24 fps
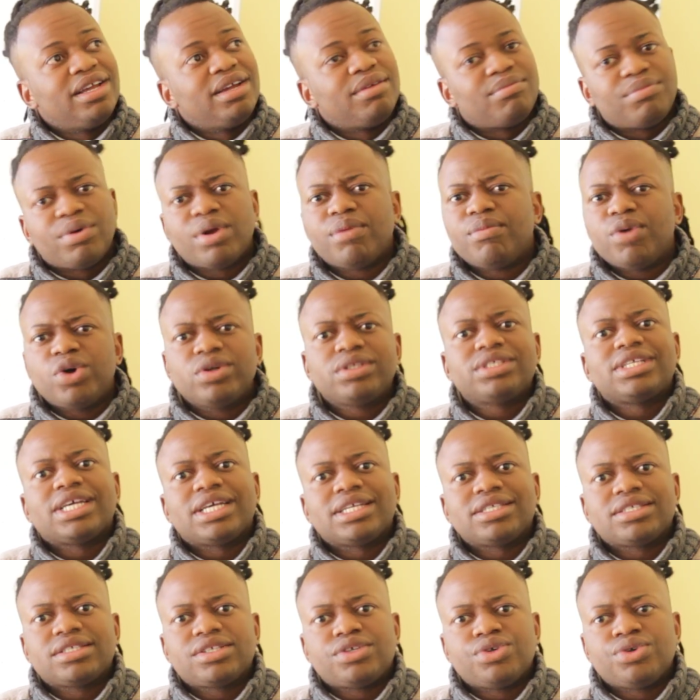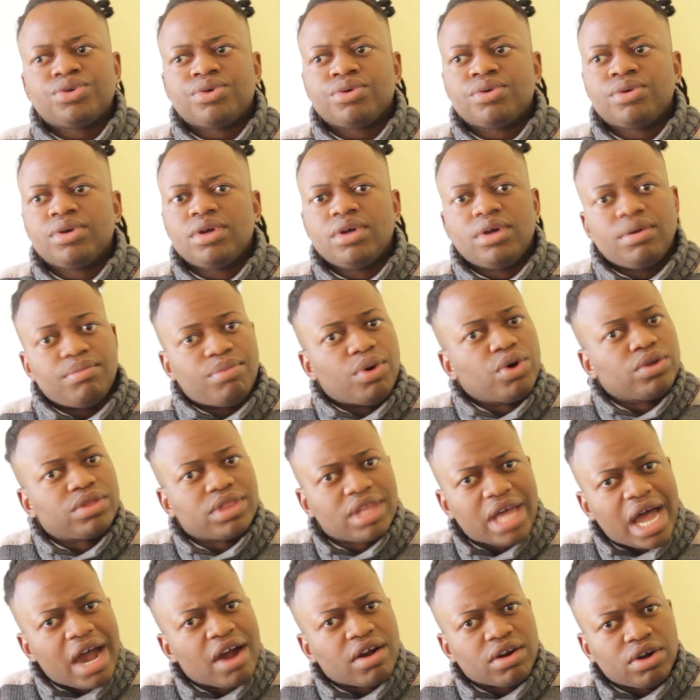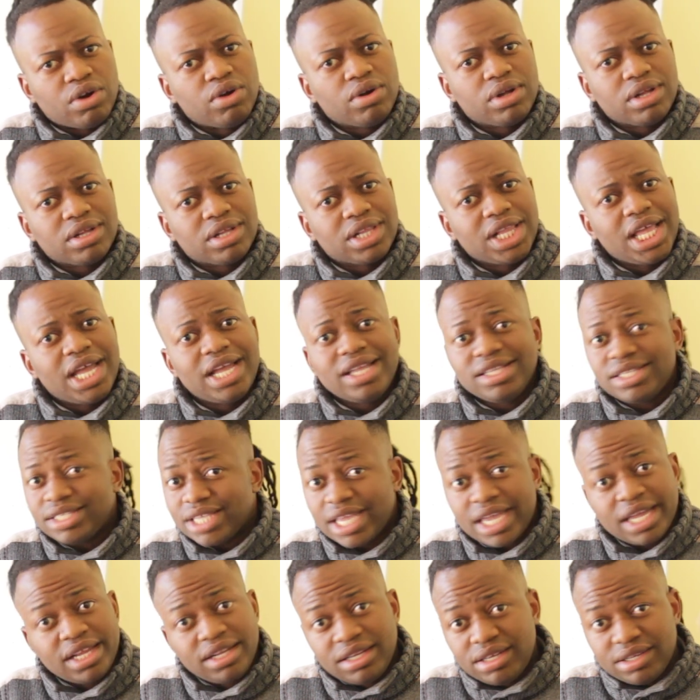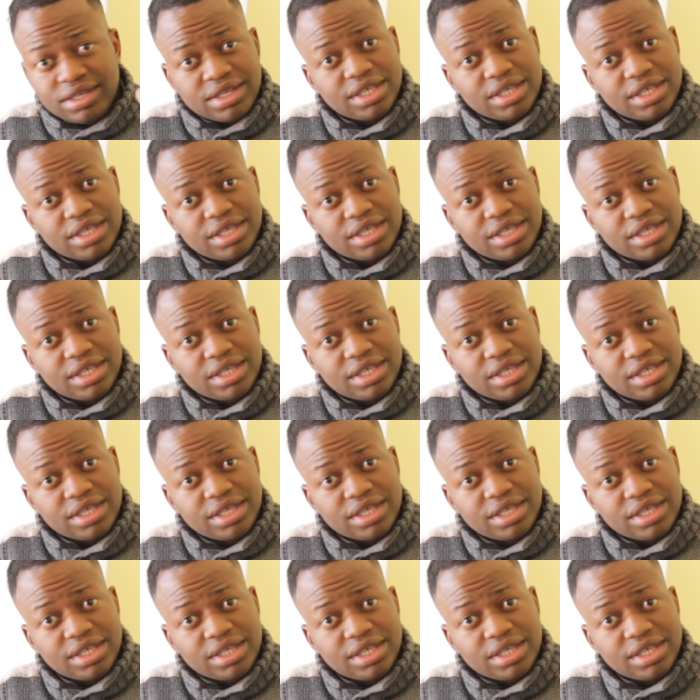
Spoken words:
promotes us to both our local clients and